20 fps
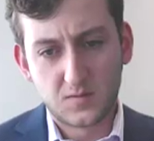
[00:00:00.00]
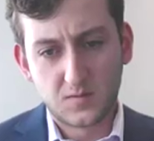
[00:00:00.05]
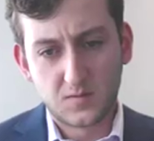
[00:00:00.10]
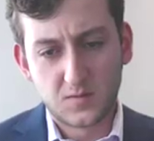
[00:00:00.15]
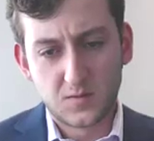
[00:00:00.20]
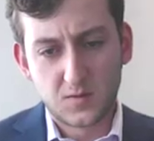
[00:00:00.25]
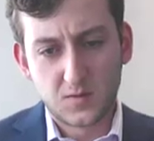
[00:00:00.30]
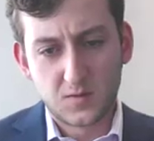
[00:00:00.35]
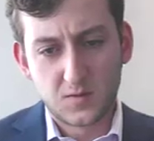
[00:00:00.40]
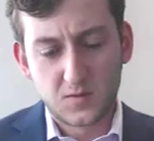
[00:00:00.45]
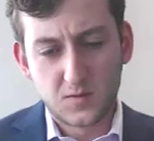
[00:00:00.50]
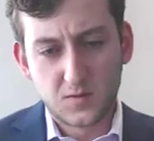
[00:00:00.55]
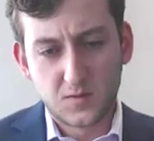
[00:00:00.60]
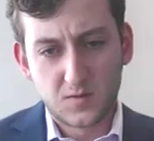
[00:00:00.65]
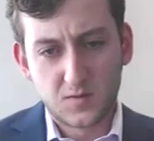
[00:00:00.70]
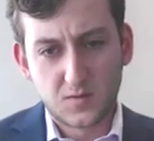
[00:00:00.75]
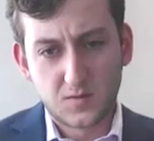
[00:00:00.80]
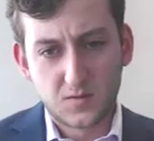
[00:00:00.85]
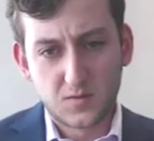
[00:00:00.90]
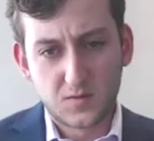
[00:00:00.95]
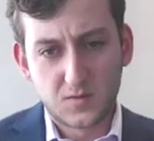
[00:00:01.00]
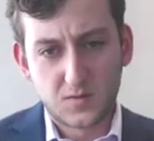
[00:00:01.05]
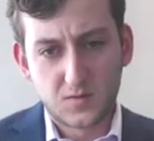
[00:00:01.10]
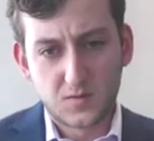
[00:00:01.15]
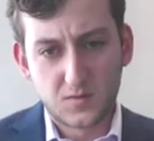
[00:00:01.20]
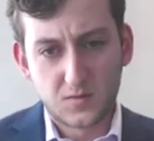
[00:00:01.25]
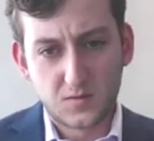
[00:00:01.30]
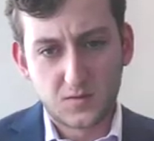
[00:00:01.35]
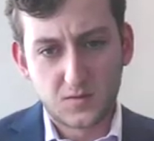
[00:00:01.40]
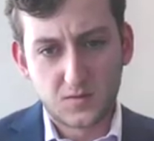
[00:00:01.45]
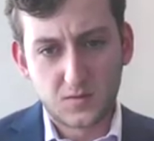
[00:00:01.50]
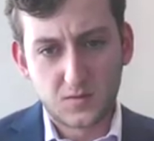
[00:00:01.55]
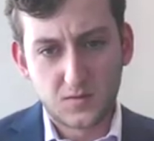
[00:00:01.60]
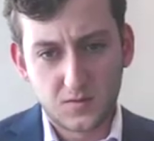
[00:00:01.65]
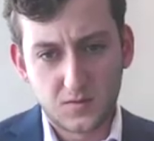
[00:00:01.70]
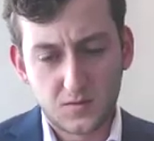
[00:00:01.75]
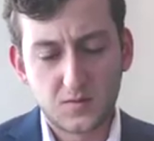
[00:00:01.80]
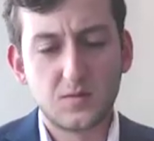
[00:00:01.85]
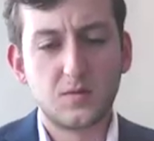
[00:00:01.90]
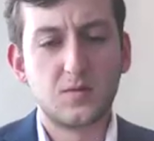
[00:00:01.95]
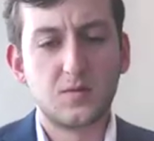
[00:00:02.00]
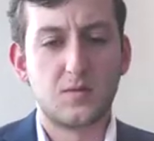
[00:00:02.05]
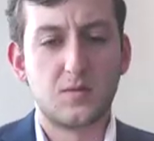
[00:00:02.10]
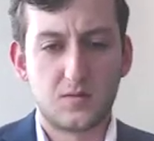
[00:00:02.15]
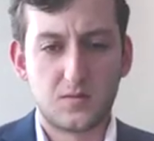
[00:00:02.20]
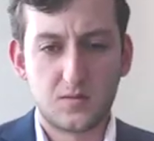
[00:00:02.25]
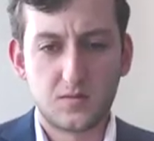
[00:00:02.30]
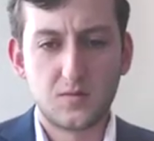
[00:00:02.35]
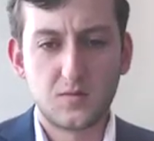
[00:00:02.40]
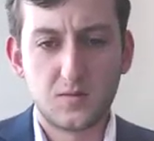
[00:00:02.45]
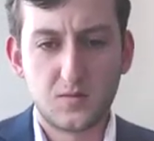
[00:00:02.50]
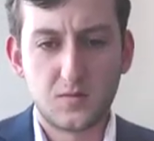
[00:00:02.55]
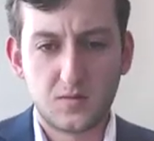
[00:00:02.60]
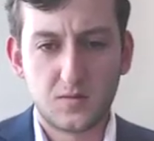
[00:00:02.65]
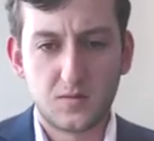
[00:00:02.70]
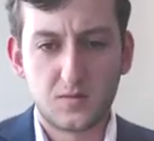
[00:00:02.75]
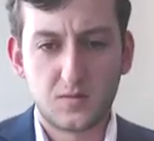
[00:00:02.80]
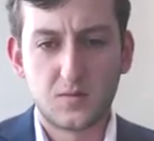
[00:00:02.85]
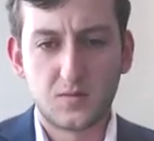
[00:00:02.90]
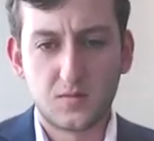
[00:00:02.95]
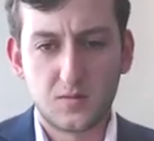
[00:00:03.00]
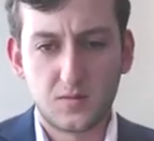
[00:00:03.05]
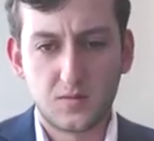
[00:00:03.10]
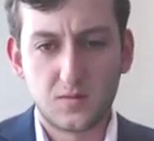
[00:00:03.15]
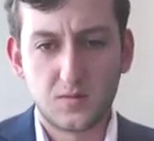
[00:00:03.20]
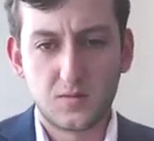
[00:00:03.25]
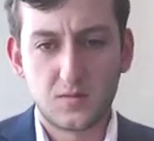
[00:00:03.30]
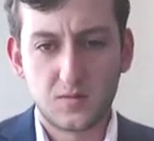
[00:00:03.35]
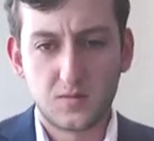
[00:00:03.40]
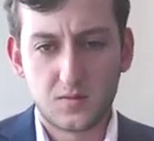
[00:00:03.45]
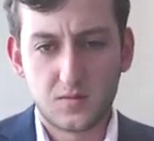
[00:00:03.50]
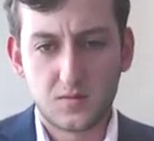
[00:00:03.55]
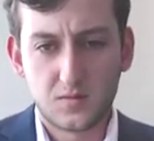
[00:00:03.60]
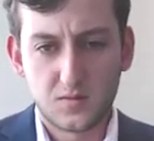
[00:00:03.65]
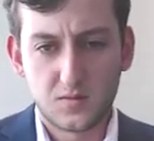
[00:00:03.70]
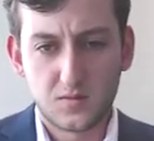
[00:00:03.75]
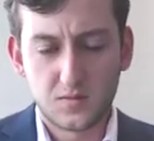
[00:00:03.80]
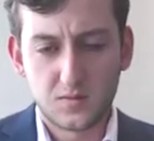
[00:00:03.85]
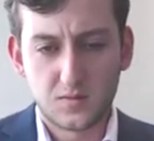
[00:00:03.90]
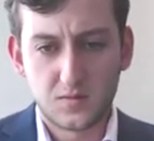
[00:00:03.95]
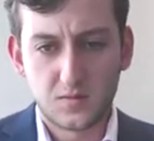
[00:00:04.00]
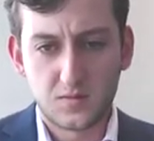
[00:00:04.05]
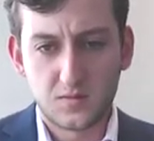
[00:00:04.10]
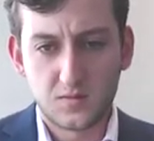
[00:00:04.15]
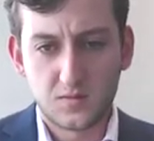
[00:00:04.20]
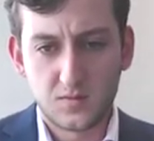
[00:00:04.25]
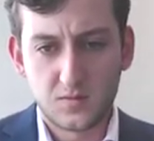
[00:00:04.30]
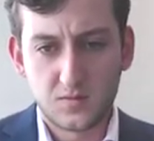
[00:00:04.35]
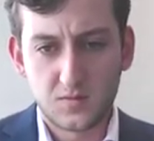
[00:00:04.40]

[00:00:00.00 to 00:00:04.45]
The person shown says nothing.